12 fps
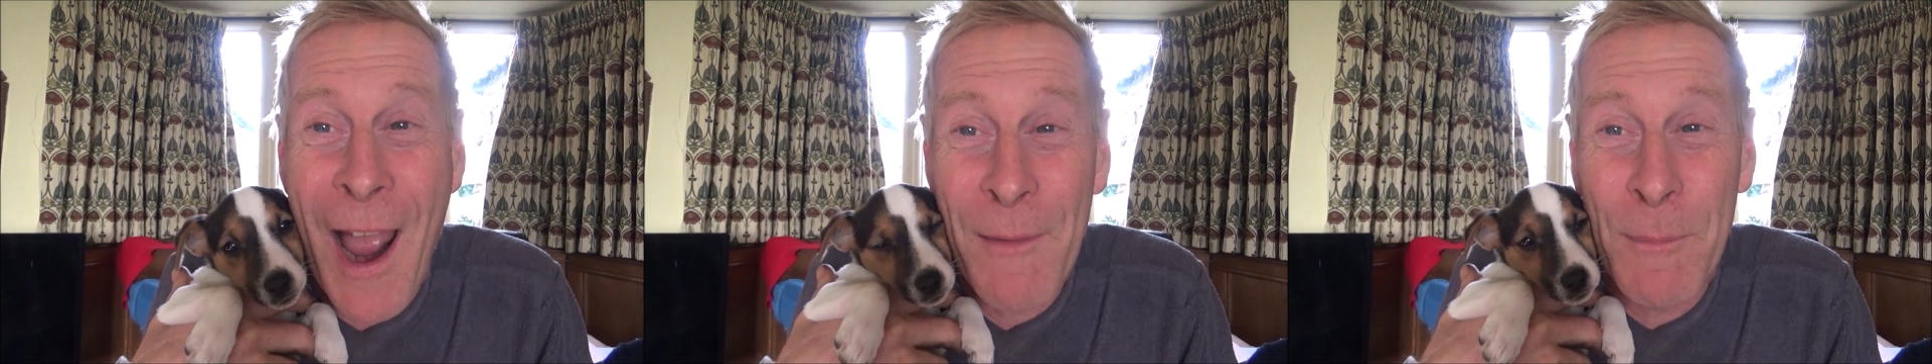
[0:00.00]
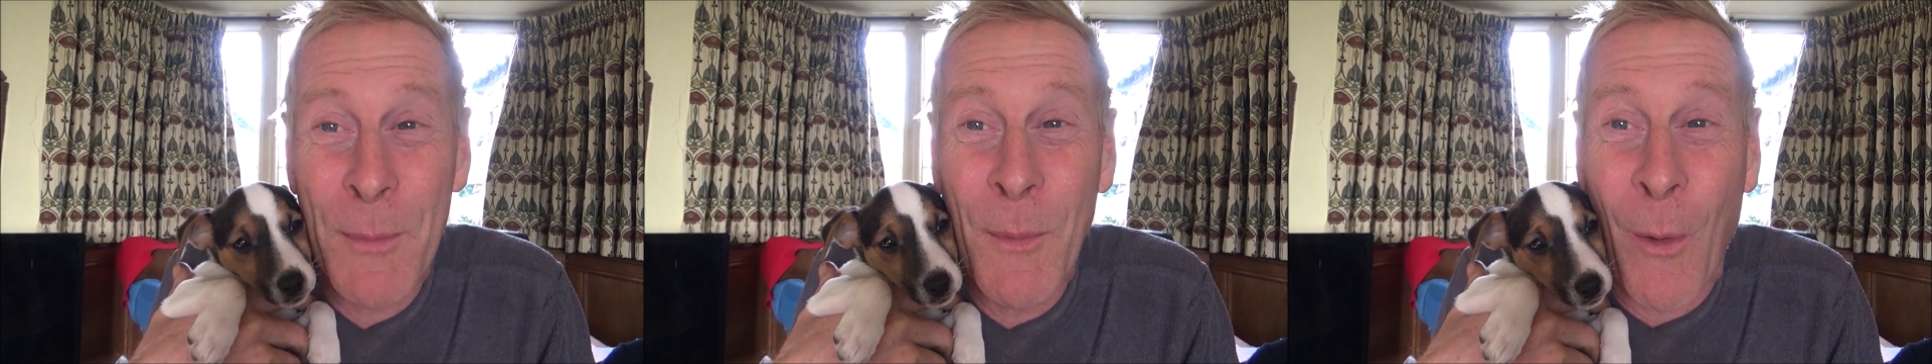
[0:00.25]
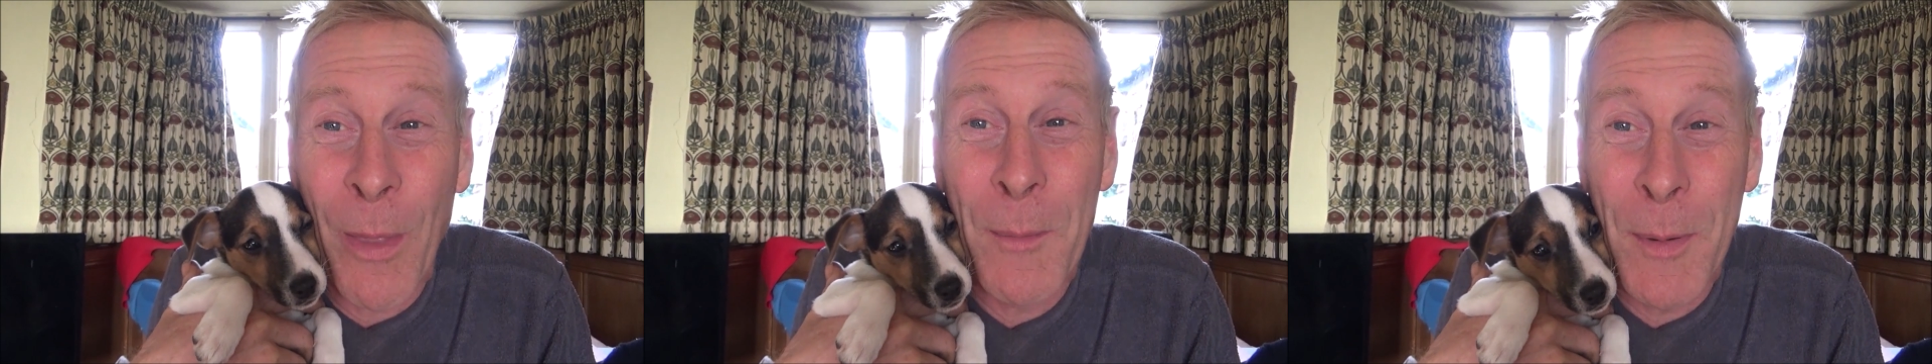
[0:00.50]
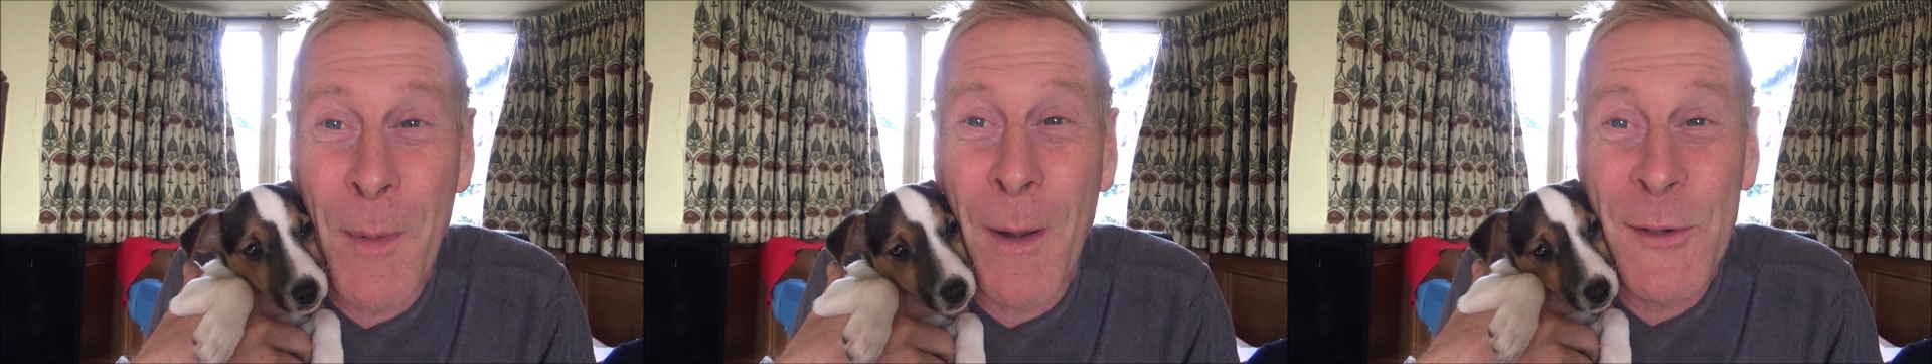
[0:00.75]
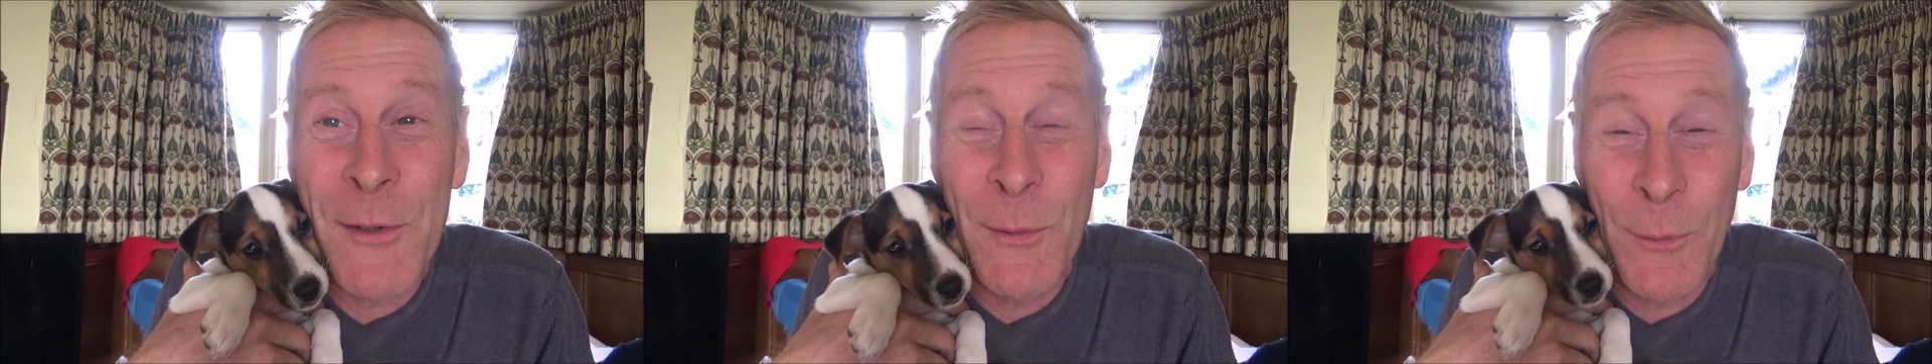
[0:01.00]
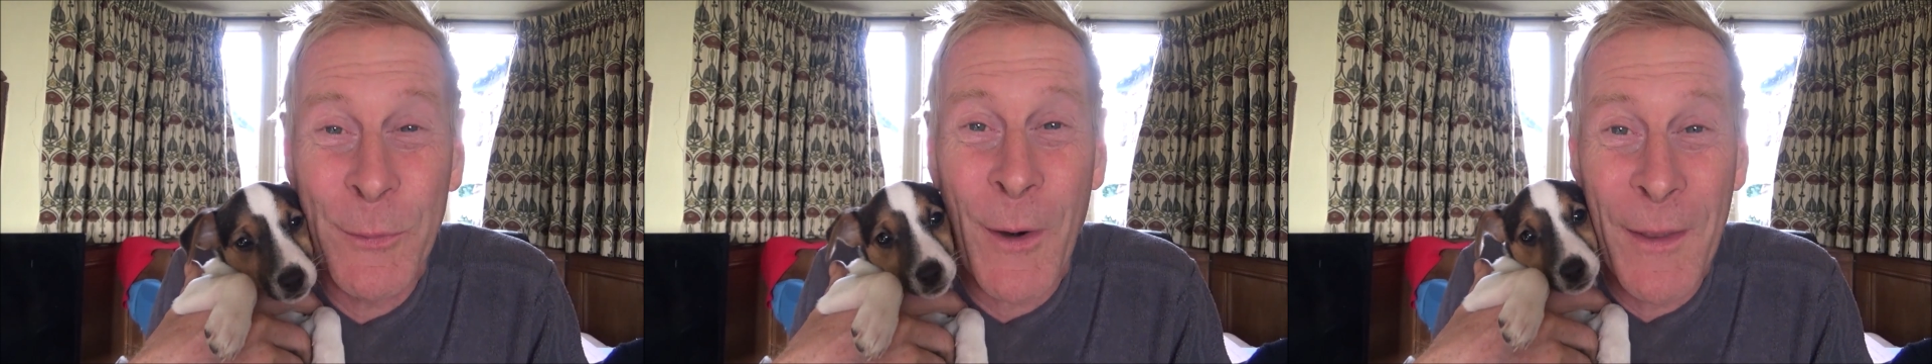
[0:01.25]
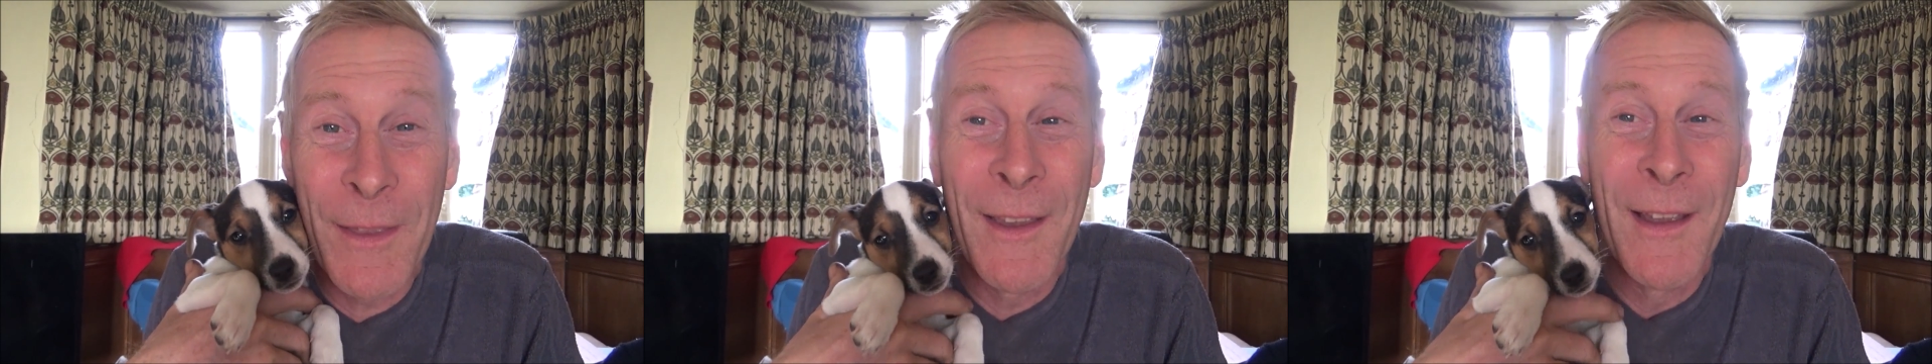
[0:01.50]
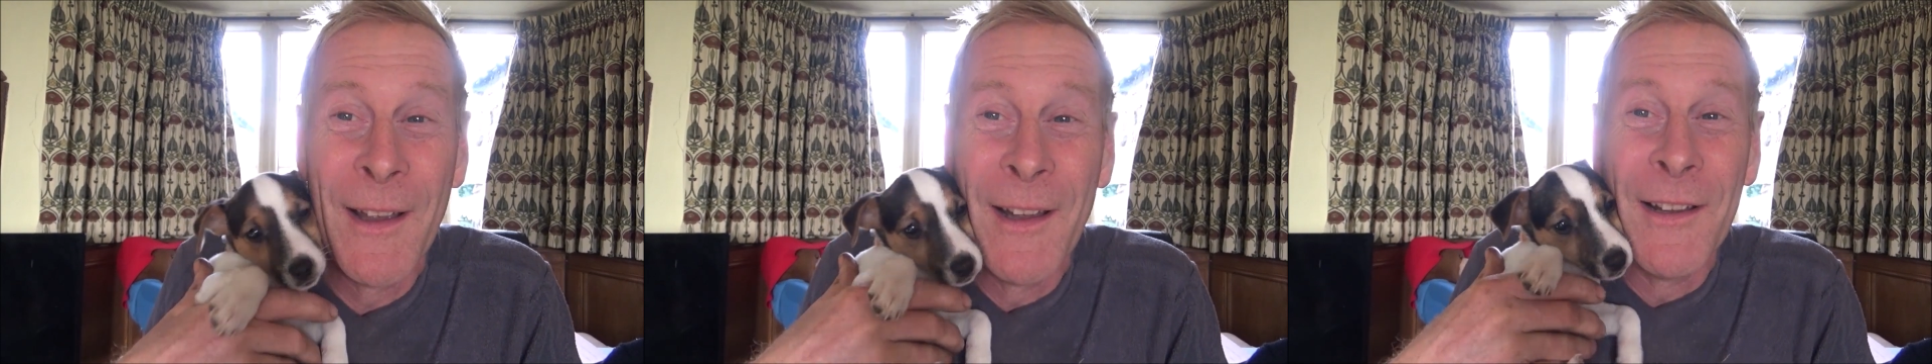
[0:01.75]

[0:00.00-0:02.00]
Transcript: out on the promotional front.